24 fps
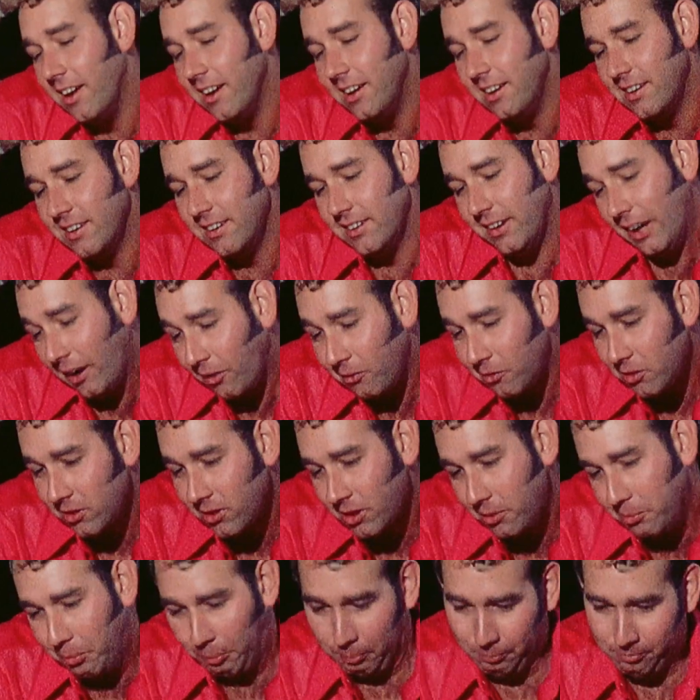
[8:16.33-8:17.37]
And,
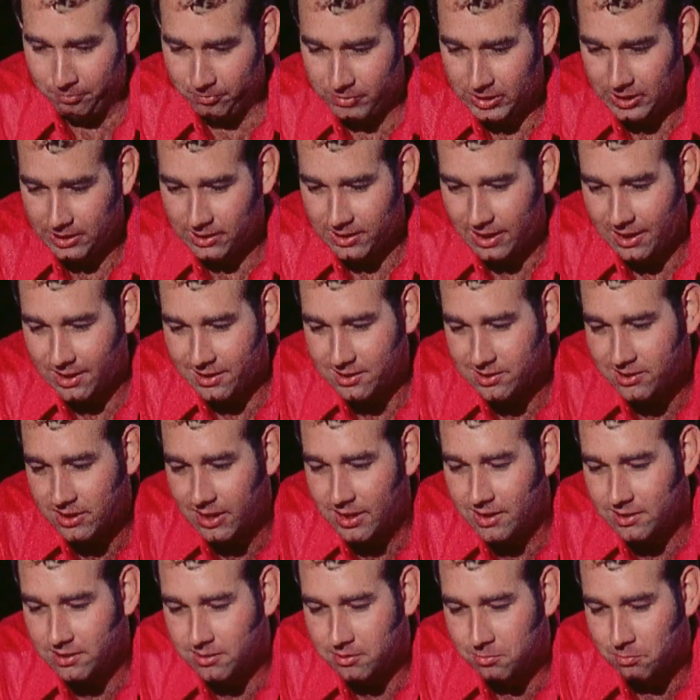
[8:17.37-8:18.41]
of course, I
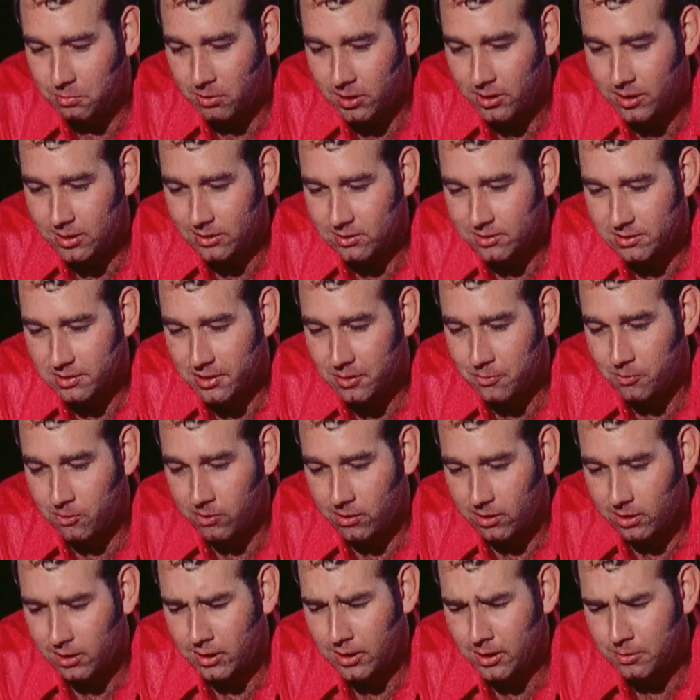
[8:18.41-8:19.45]
had chances playing
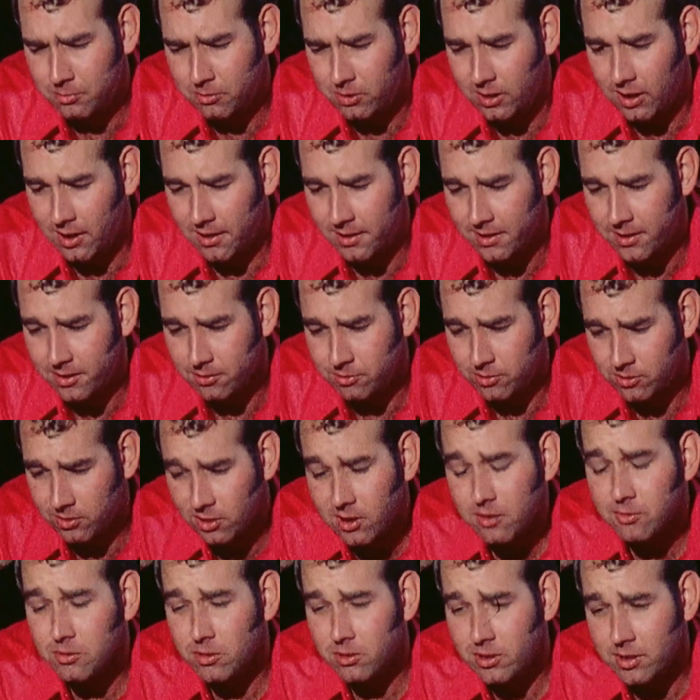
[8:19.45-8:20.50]
several clubs down
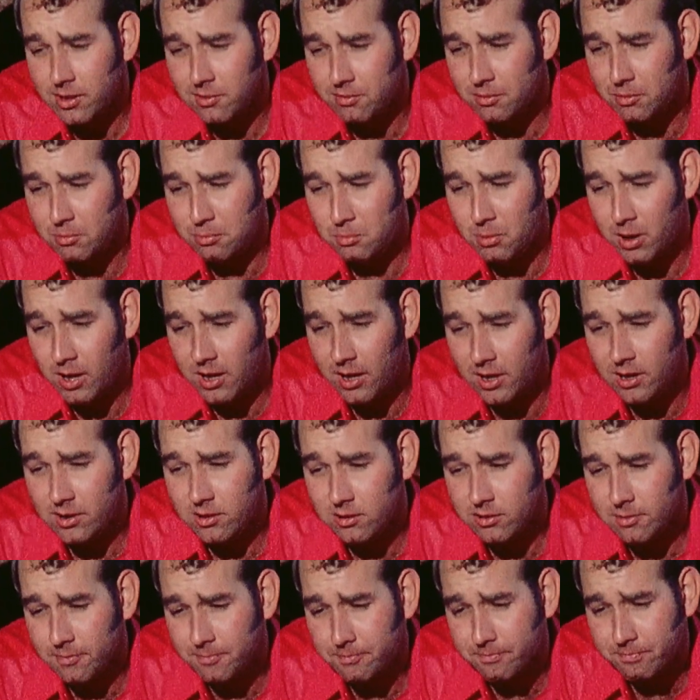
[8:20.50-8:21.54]
there with several different
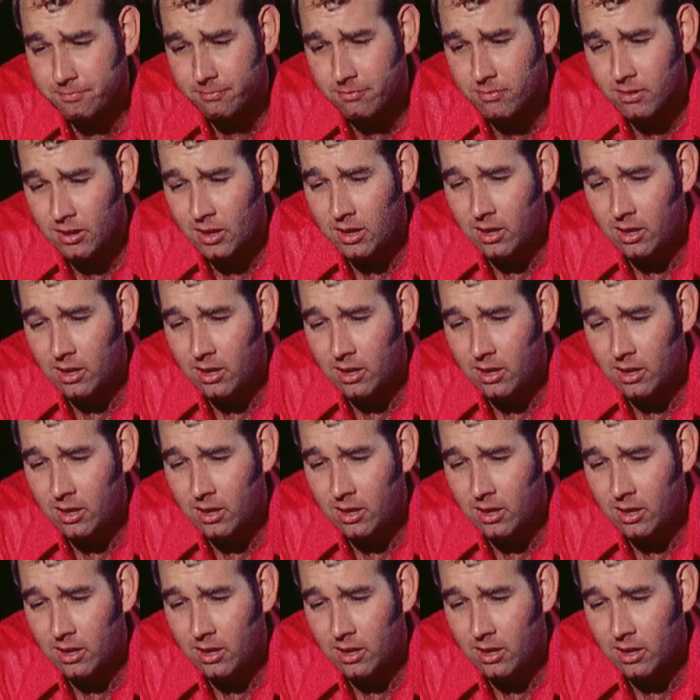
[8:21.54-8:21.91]
bands.